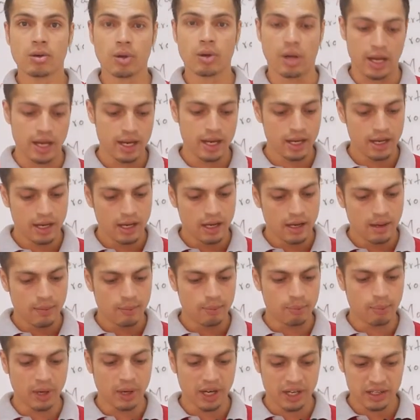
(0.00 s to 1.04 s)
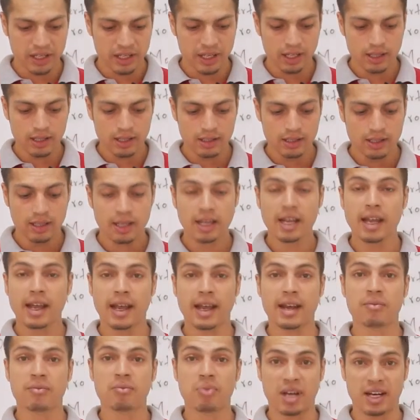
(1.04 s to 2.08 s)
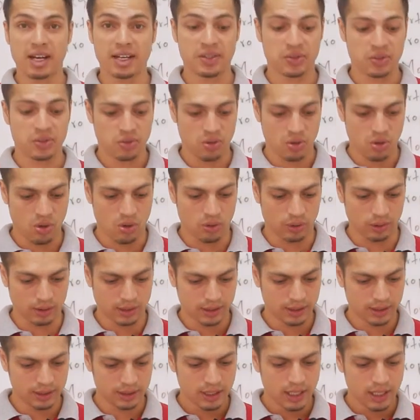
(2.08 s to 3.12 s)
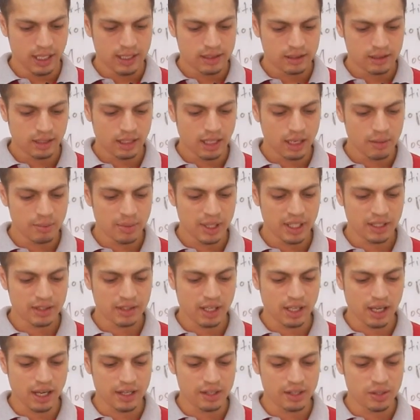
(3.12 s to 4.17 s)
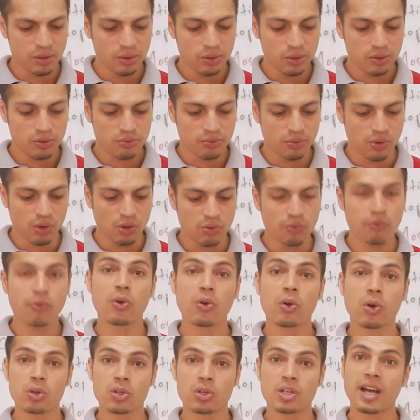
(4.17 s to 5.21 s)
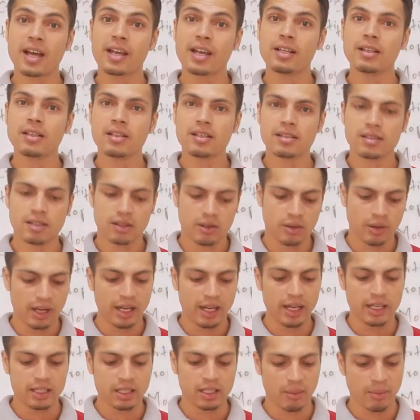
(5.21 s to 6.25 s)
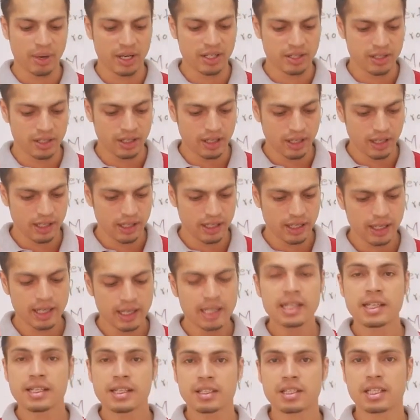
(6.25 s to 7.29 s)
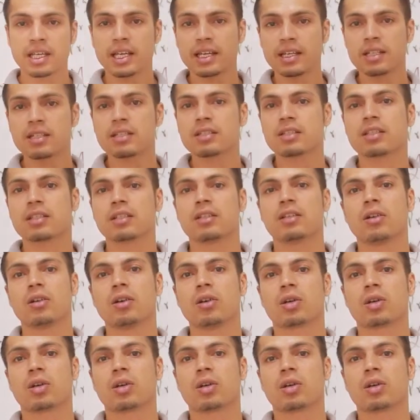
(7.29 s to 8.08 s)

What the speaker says: Okay, brittle and very strong. Ceramics are used for floor tiles. Okay, as I mentioned earlier, sinks.